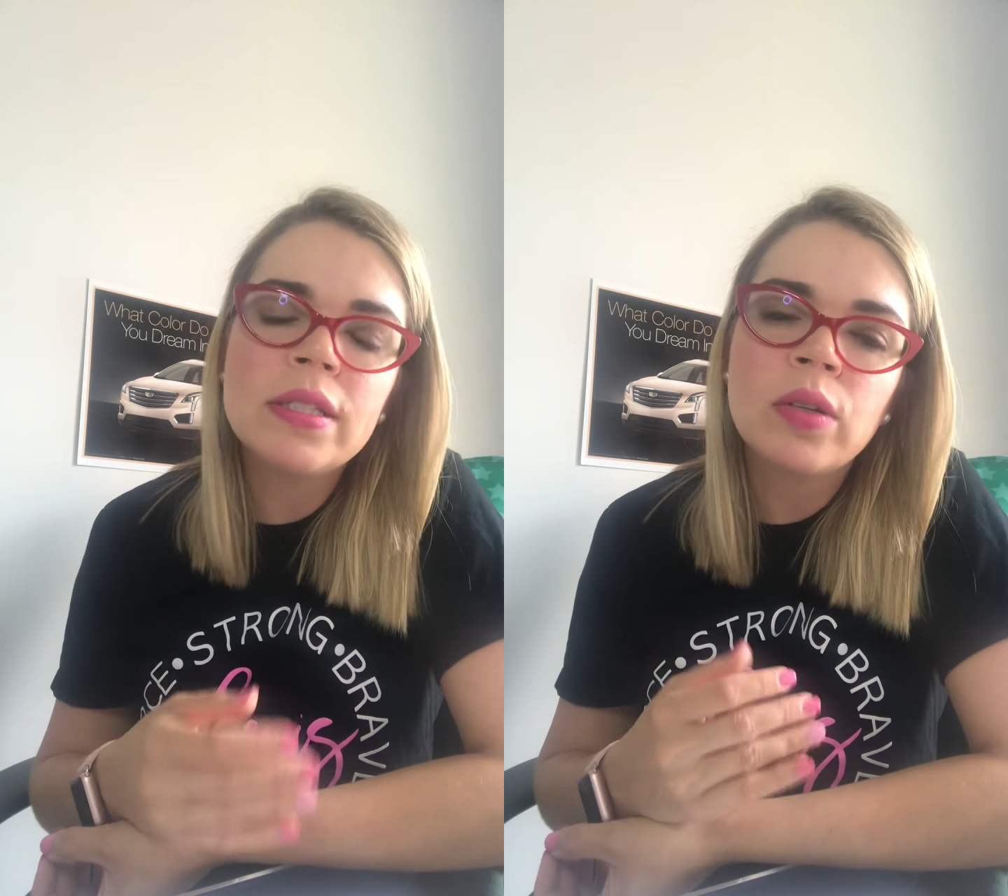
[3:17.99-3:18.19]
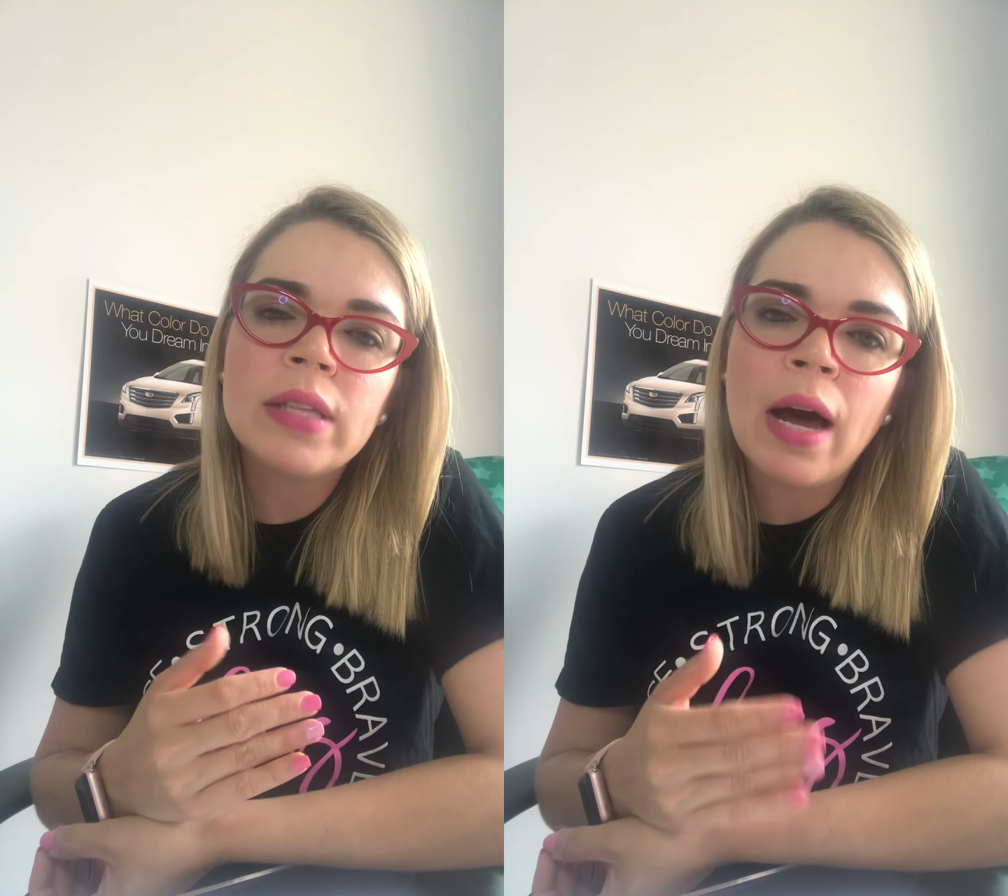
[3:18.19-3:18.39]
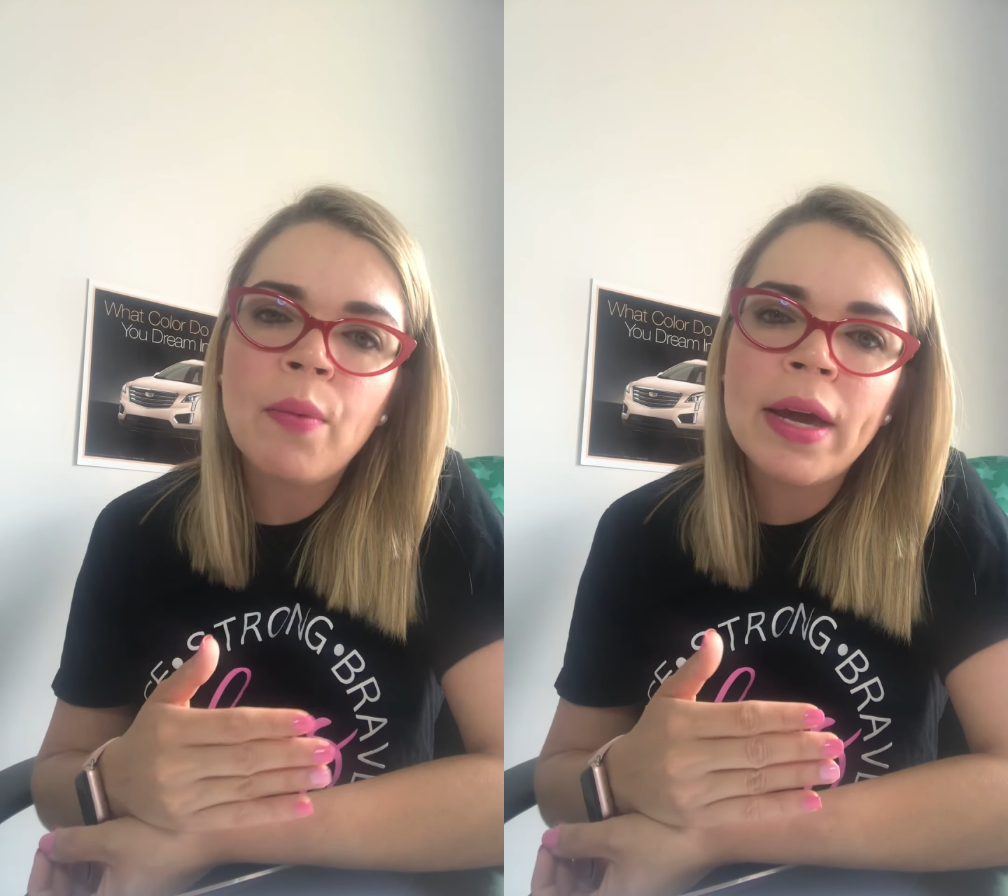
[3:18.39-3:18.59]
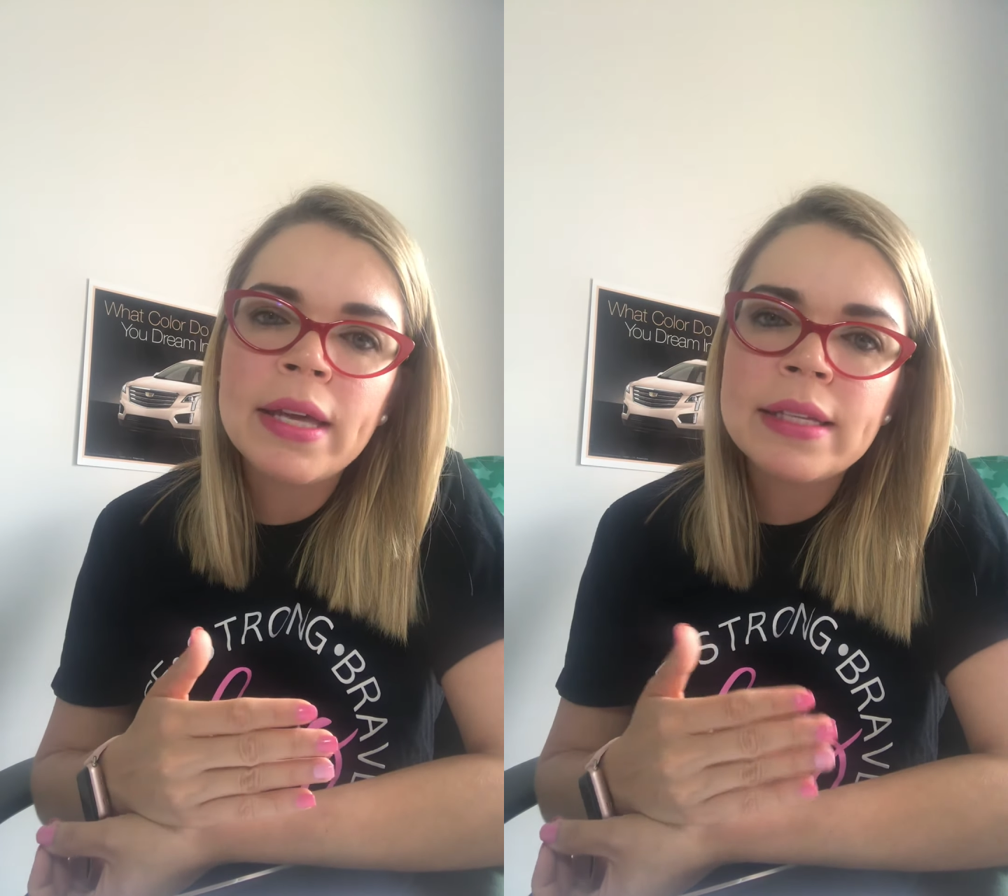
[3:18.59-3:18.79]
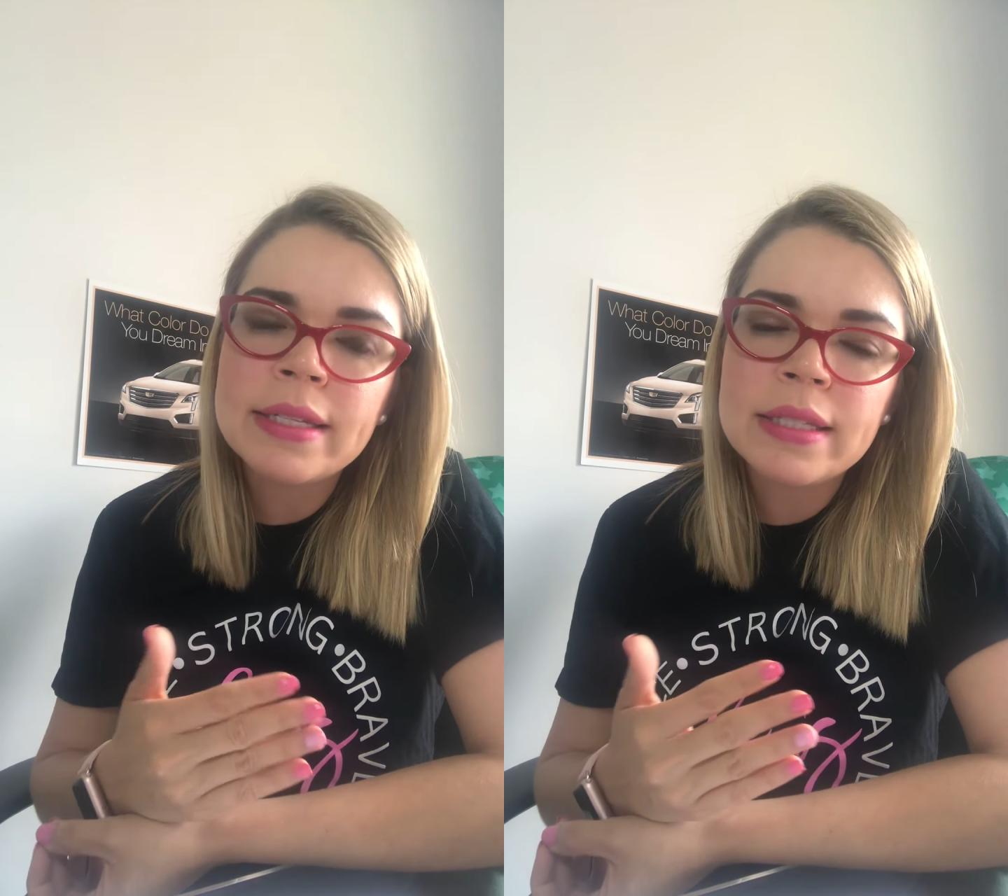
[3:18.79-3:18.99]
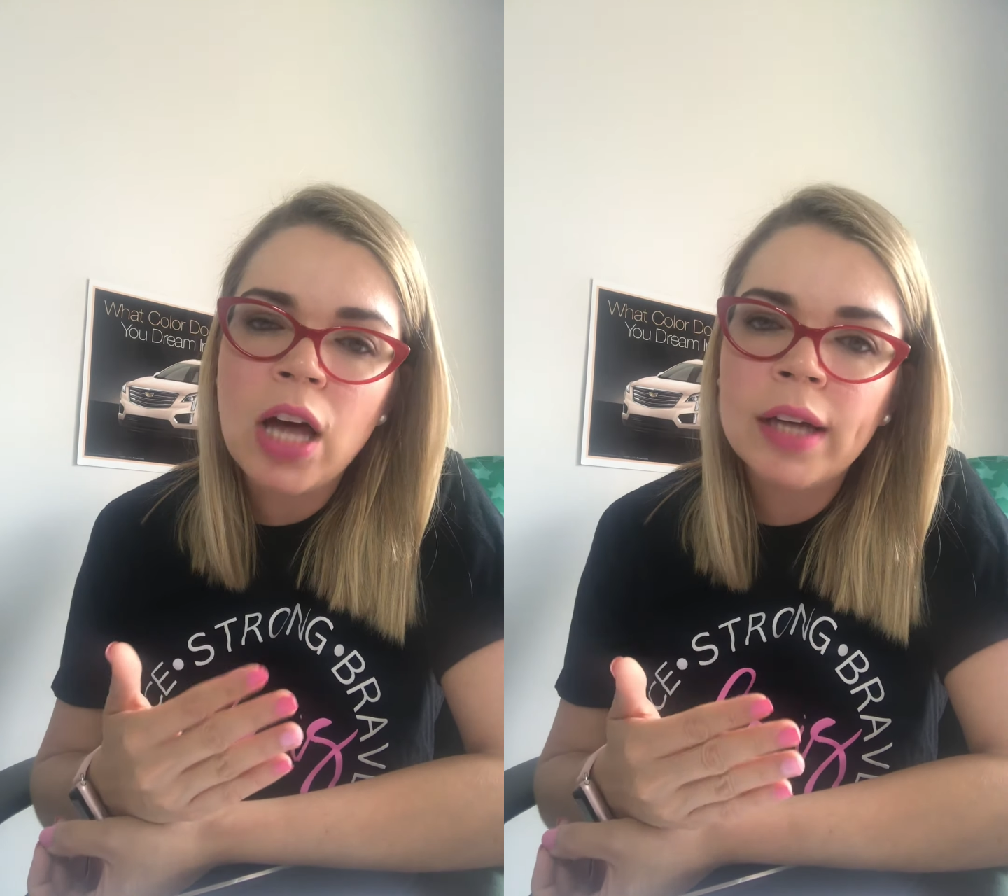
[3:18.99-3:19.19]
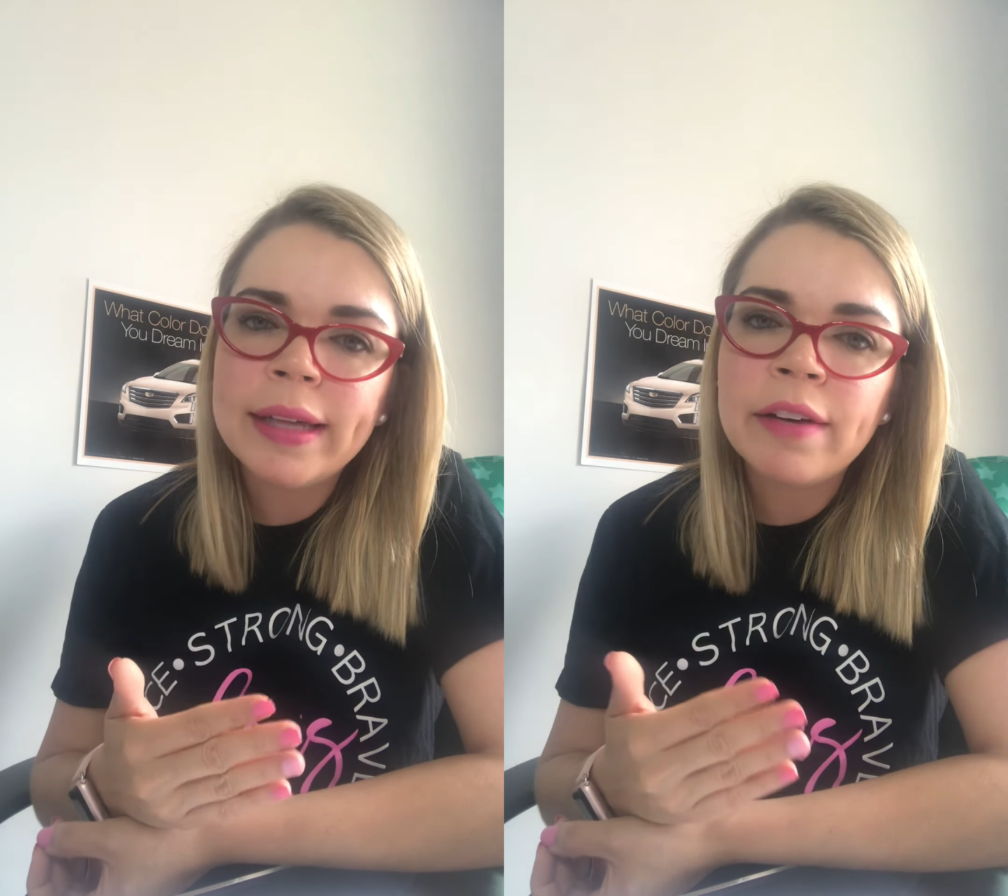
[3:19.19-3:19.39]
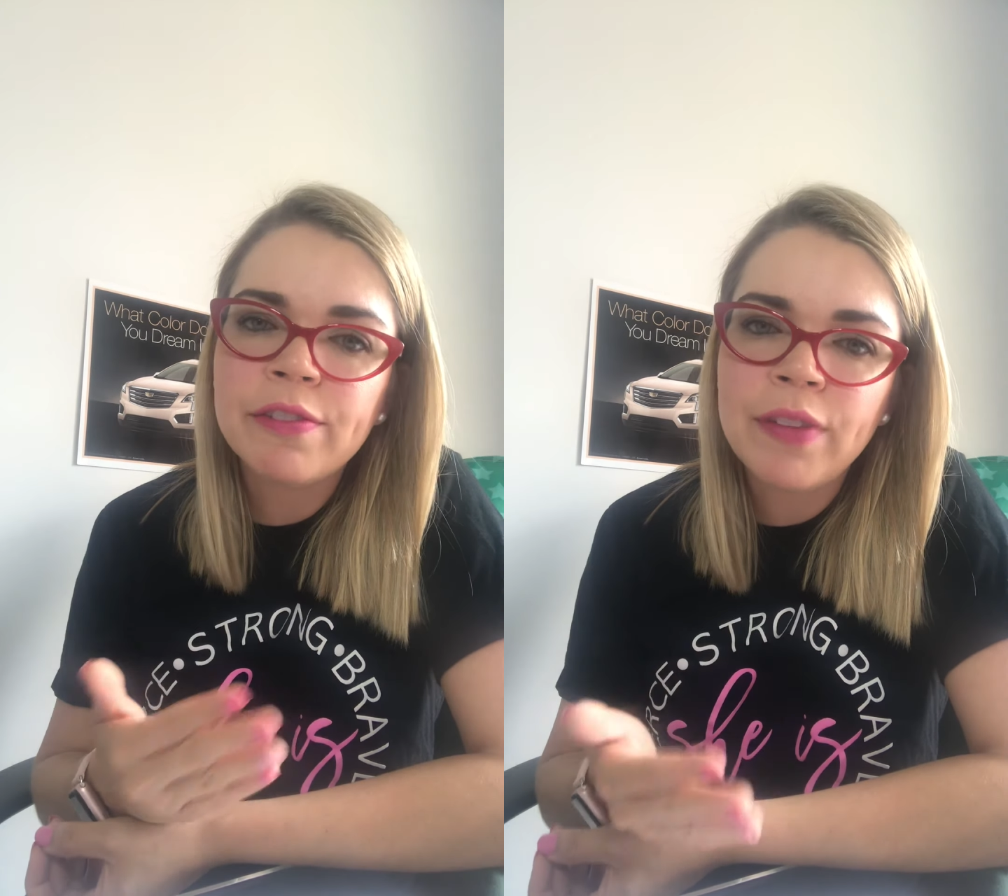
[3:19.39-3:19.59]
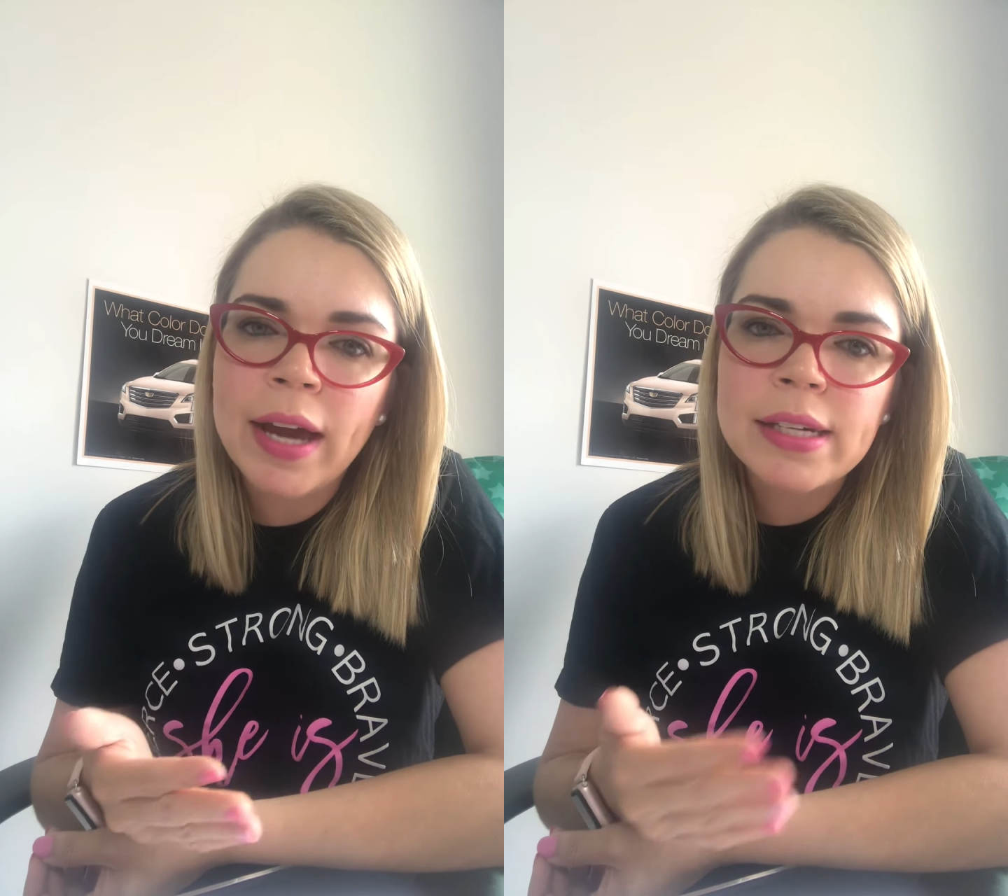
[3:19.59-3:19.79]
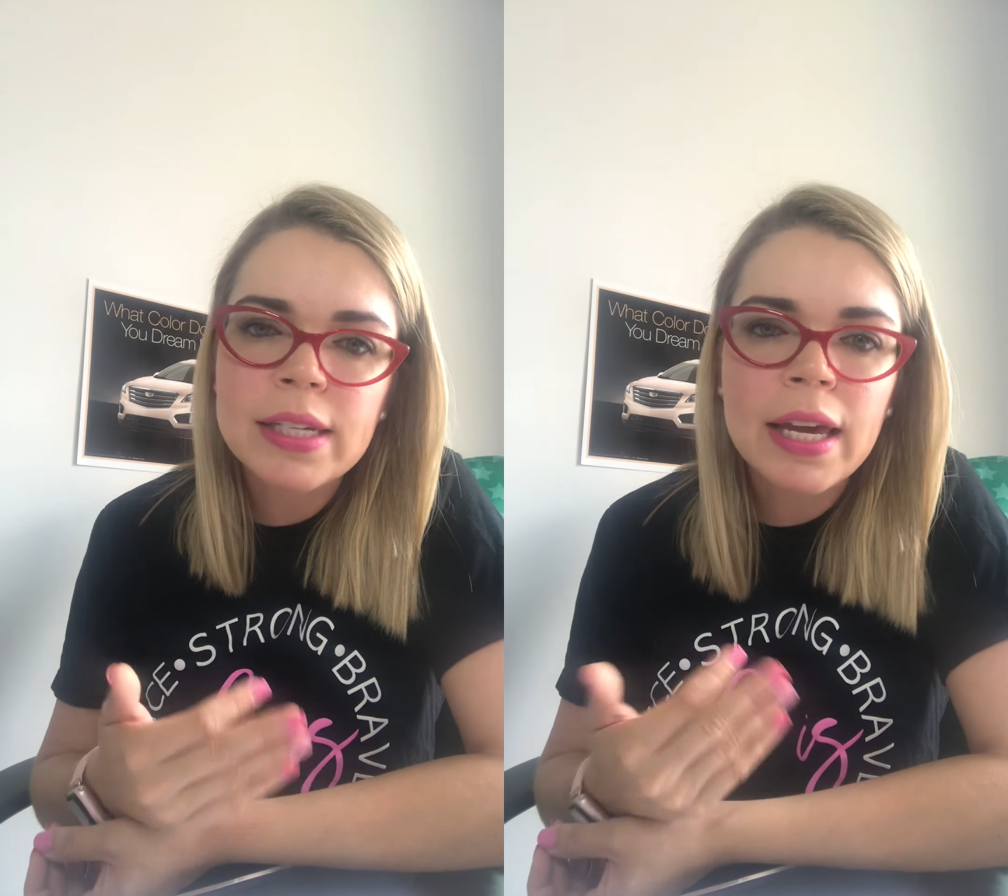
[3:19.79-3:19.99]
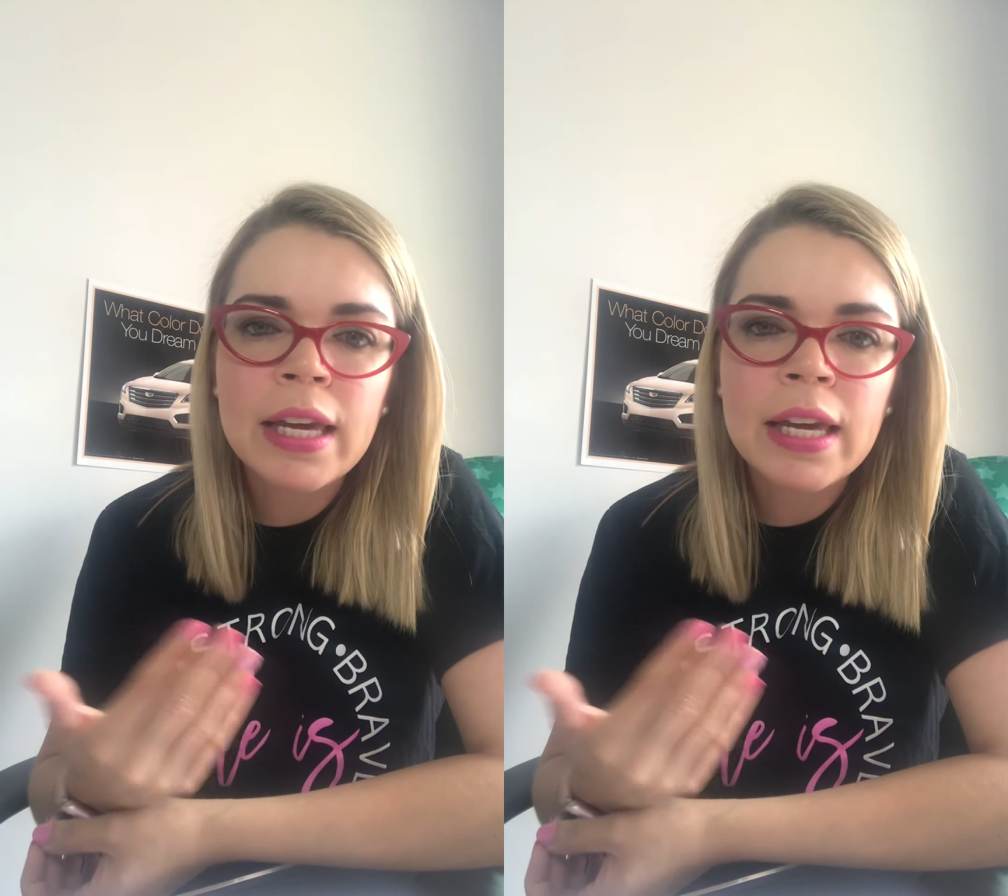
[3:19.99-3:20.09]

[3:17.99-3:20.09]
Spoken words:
so that way it does not affect